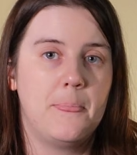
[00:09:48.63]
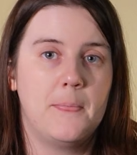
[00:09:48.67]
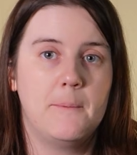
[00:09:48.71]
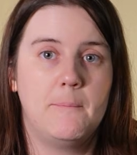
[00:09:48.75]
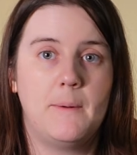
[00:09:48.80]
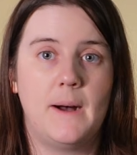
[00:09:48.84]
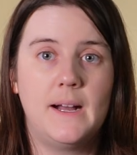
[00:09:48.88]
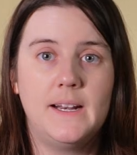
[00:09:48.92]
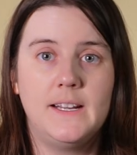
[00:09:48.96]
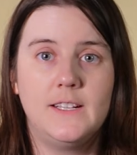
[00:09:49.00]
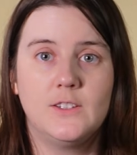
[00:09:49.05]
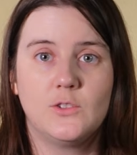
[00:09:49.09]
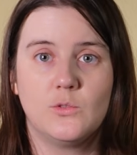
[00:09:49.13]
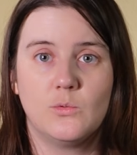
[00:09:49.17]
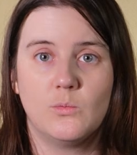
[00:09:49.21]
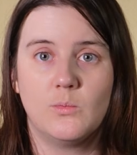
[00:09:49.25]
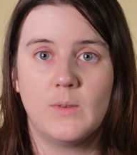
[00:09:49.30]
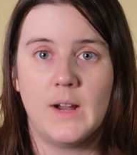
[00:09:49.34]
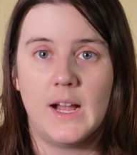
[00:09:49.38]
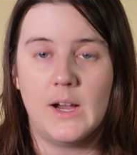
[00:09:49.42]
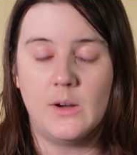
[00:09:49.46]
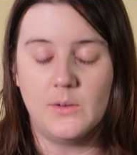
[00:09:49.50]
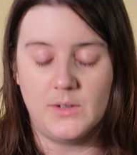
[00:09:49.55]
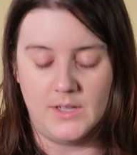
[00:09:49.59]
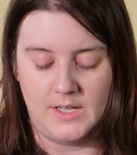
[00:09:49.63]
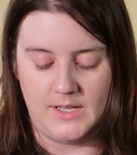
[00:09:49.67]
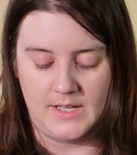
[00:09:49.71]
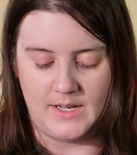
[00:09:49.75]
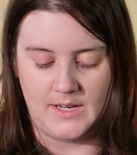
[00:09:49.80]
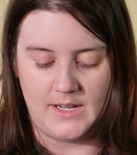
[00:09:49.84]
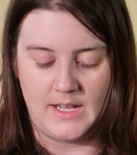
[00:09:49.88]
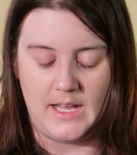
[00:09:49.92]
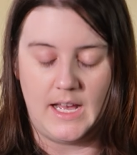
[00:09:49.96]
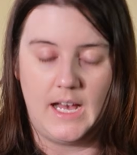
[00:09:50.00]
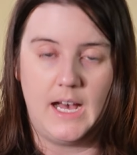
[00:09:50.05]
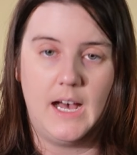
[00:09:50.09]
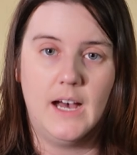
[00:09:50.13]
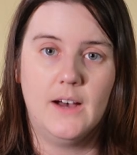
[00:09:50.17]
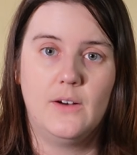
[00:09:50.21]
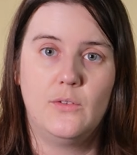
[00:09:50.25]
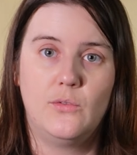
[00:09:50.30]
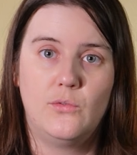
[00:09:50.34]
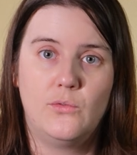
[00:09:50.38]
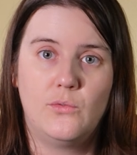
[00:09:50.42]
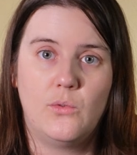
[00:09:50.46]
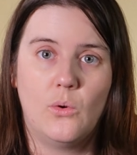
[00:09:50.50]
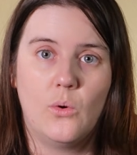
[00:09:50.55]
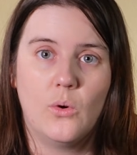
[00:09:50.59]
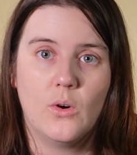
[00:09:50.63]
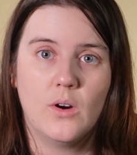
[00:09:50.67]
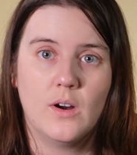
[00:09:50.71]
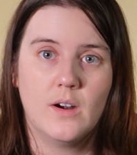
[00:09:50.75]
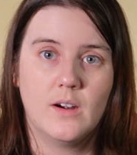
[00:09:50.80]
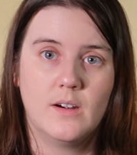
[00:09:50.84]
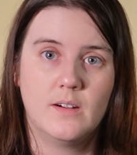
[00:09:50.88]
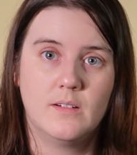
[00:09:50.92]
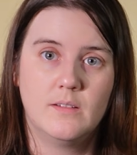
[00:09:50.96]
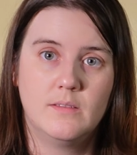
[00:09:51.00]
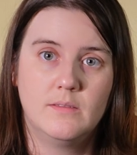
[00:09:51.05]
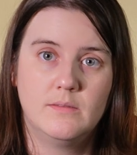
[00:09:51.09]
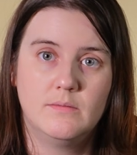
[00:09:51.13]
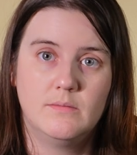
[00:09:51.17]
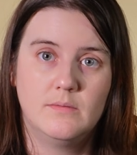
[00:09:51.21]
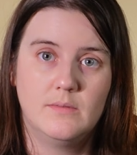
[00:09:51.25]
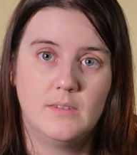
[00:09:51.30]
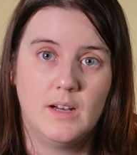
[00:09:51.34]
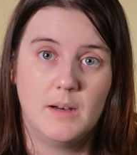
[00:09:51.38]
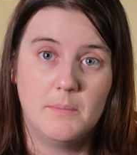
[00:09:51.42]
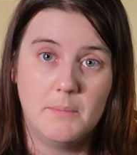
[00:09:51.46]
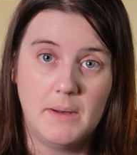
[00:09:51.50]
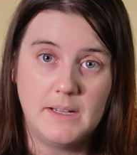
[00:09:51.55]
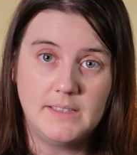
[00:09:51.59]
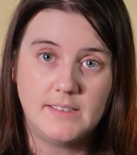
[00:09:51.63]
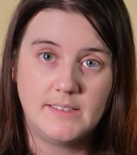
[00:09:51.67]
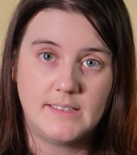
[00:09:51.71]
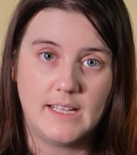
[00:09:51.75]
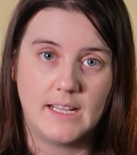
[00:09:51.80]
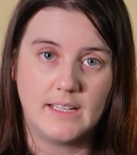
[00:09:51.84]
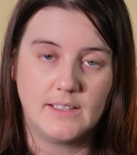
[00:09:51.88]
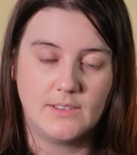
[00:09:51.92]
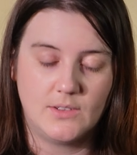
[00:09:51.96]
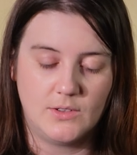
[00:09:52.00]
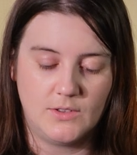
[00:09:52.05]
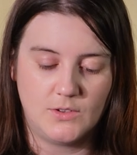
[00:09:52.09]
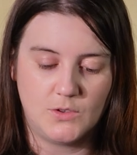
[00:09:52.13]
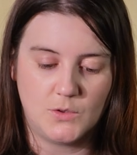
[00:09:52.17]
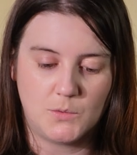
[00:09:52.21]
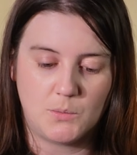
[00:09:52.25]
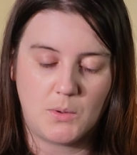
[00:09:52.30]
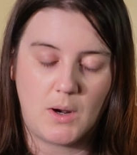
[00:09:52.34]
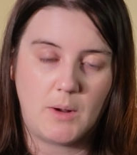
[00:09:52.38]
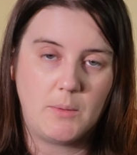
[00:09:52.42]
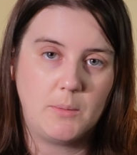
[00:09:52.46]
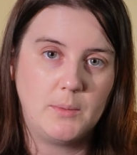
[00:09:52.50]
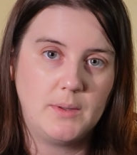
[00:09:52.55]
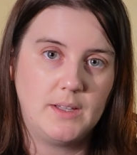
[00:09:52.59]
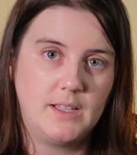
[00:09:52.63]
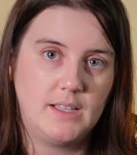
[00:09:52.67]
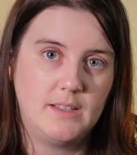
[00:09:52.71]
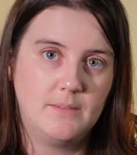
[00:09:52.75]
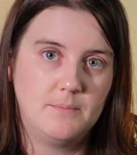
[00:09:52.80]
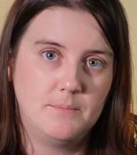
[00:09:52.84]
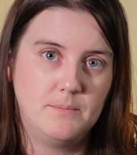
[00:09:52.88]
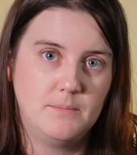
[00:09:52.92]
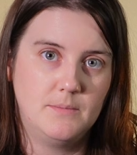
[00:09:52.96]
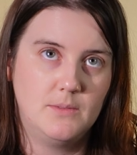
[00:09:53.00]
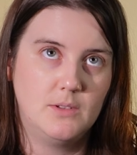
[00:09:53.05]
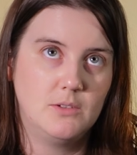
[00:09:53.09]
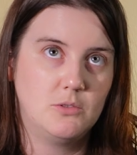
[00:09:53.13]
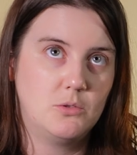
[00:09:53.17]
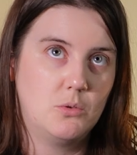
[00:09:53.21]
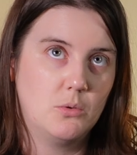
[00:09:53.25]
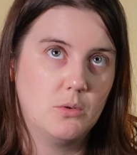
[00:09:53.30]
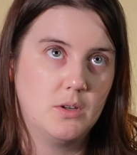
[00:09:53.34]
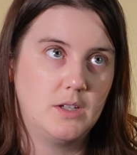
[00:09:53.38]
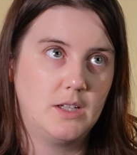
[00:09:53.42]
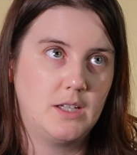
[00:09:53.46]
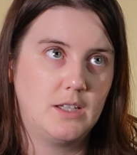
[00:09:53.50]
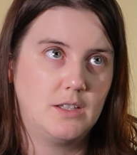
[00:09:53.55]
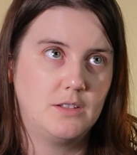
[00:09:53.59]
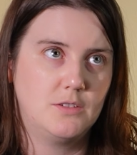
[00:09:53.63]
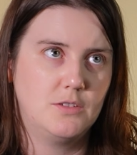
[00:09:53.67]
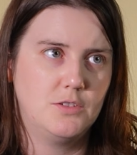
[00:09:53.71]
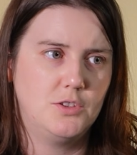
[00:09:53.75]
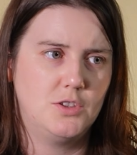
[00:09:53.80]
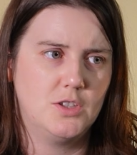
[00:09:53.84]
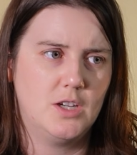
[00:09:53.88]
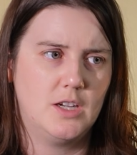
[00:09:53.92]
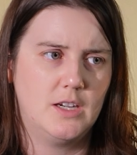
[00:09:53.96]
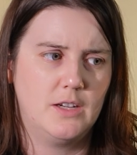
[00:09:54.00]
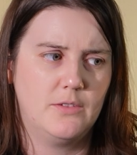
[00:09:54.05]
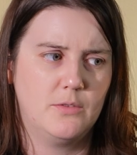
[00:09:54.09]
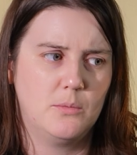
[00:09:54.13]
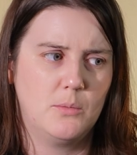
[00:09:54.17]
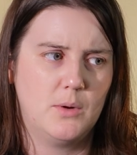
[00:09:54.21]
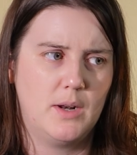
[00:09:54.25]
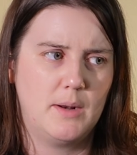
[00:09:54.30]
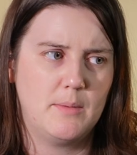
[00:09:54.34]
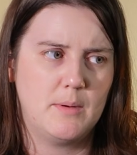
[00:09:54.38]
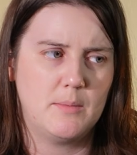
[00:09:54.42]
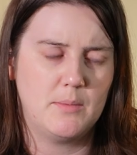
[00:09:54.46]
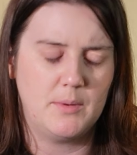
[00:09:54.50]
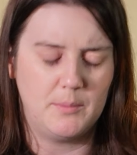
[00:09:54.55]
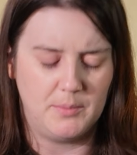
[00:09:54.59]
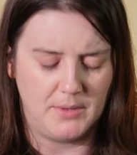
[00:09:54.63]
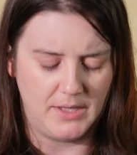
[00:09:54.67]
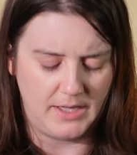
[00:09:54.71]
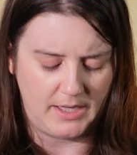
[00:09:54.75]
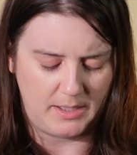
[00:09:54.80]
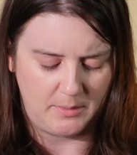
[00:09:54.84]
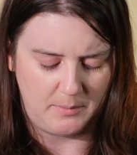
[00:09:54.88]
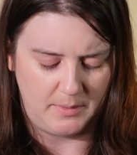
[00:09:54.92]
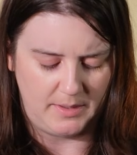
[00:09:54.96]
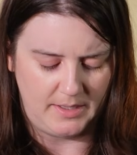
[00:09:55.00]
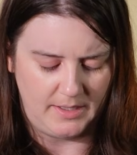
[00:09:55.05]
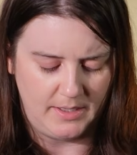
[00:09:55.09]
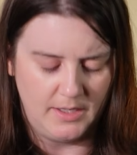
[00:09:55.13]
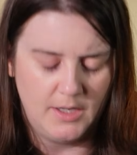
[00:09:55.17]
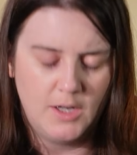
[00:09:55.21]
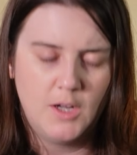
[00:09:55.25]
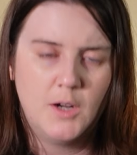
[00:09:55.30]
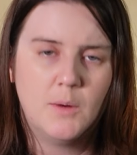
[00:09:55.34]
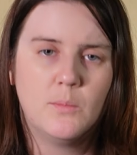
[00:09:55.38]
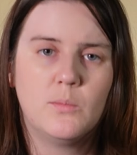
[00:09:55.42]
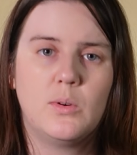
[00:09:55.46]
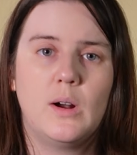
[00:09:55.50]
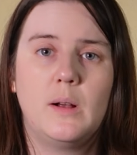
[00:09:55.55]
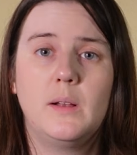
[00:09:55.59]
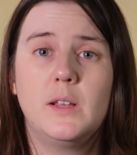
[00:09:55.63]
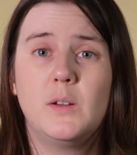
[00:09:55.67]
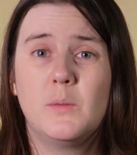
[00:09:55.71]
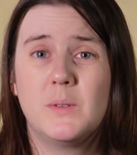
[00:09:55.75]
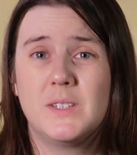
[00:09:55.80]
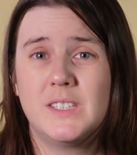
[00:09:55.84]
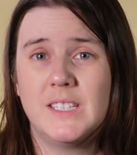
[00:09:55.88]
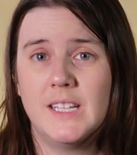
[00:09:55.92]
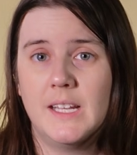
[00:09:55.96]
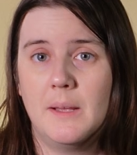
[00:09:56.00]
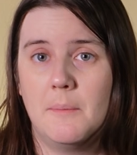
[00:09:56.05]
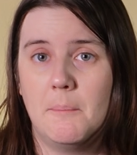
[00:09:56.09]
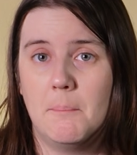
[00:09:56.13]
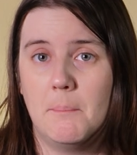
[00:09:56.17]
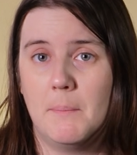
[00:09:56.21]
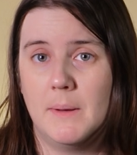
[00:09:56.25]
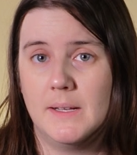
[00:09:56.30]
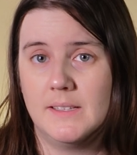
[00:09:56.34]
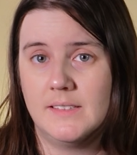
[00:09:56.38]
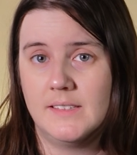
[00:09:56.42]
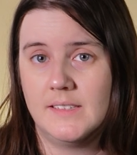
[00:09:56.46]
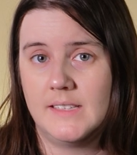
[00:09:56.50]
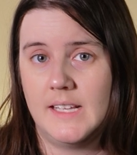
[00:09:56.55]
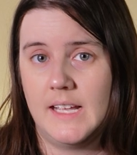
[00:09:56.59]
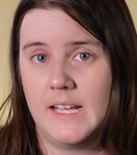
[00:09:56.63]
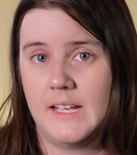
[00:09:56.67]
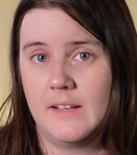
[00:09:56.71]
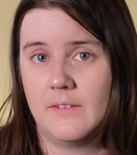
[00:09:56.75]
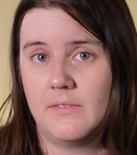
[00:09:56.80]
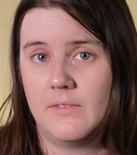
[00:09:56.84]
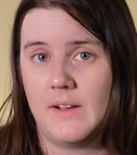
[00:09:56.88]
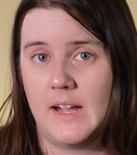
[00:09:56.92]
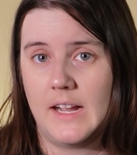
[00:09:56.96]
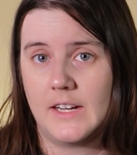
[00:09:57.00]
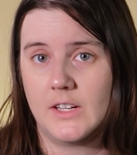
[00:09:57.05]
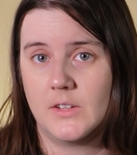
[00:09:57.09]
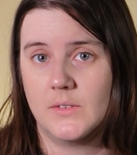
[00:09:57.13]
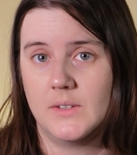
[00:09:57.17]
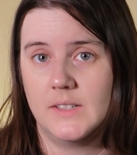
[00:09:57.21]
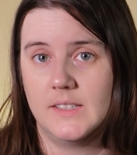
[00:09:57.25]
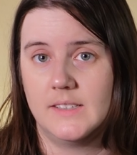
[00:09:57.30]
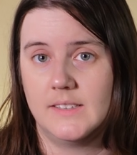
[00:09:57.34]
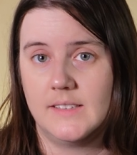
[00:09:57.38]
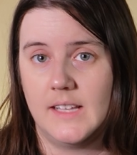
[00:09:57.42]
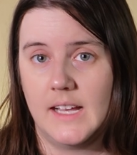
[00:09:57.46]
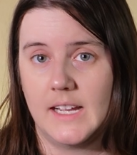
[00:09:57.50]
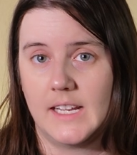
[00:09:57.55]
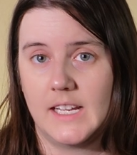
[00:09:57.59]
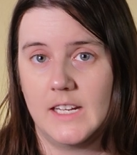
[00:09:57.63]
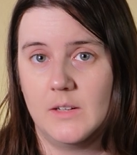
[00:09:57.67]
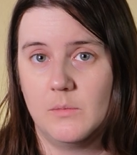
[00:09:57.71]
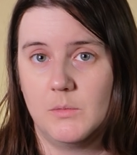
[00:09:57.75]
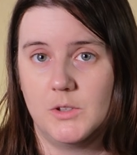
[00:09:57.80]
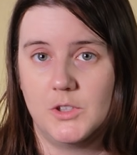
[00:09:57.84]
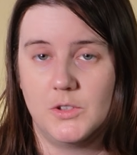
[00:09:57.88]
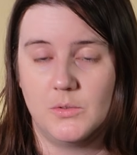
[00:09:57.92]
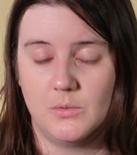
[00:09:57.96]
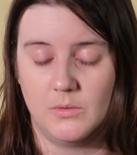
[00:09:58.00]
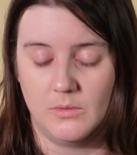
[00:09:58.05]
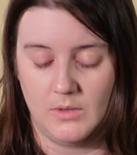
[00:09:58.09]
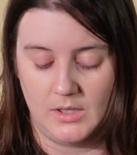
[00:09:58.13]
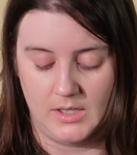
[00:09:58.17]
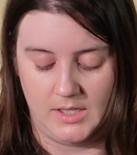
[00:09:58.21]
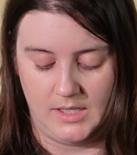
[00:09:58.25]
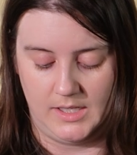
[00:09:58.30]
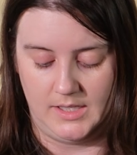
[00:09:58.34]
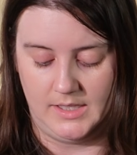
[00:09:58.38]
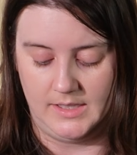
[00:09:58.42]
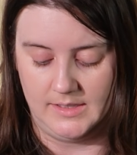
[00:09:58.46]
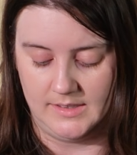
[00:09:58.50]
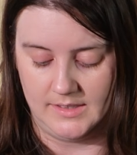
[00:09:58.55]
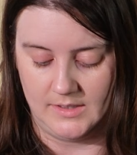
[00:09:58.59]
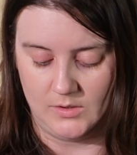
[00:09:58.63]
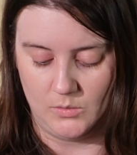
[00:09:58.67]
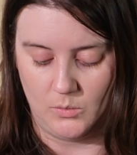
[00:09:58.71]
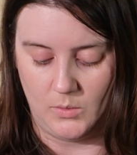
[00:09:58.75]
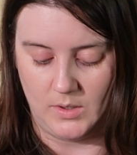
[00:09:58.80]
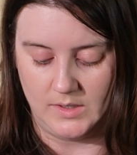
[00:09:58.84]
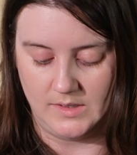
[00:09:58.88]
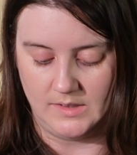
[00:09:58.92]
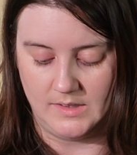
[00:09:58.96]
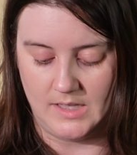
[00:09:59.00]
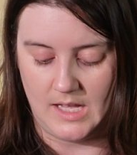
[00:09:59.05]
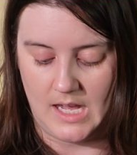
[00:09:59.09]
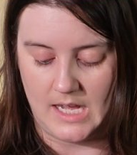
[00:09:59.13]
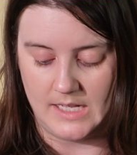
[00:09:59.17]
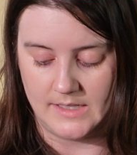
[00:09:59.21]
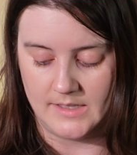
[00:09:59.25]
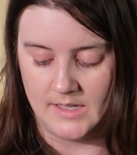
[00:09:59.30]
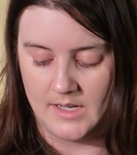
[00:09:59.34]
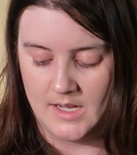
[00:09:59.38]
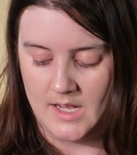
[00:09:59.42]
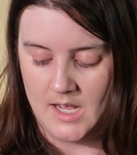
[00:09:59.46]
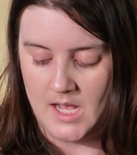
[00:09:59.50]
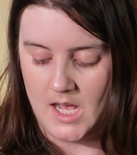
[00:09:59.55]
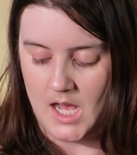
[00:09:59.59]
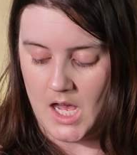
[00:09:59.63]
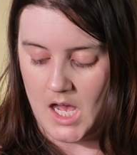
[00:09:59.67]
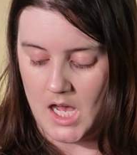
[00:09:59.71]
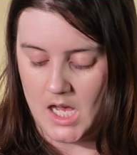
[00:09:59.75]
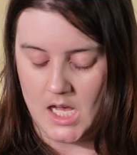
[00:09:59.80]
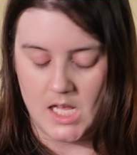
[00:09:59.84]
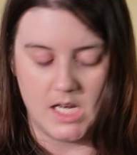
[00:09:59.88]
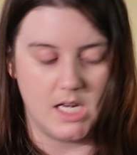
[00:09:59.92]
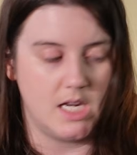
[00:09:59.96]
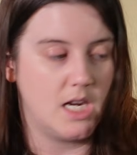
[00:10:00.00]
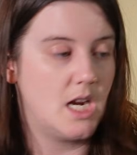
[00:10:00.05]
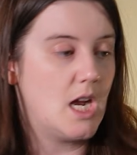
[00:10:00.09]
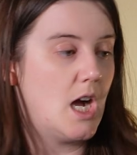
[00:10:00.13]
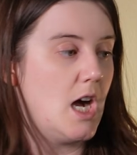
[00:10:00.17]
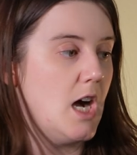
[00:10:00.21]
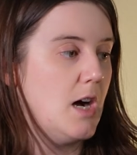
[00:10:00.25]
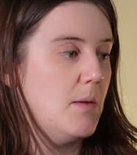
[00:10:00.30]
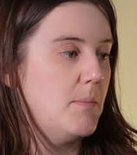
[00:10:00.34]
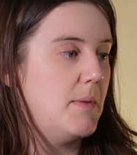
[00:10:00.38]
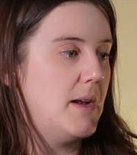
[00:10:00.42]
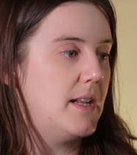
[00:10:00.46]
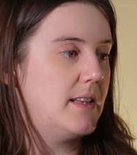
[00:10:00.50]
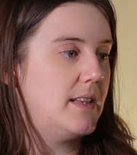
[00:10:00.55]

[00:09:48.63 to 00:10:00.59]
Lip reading: The body is routed for a Mustang. So this is probably, according to Johnny, from what I remember him telling me, probably originally a Mustang factory second, which he says was not uncommon